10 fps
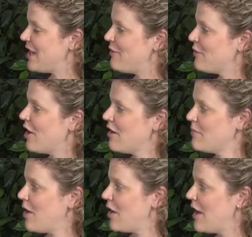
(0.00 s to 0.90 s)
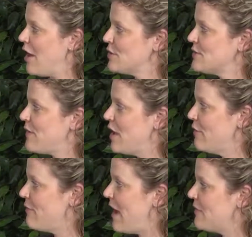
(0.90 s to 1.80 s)
to cover our House File
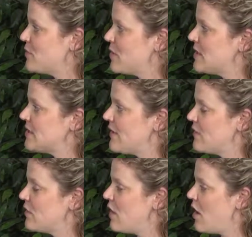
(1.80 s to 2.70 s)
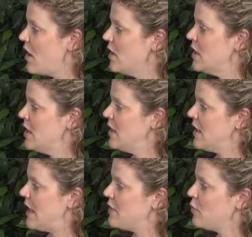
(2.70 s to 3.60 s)
527 law
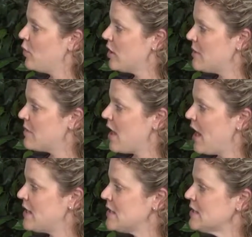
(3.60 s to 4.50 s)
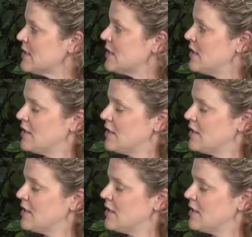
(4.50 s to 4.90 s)
and the wording behind it,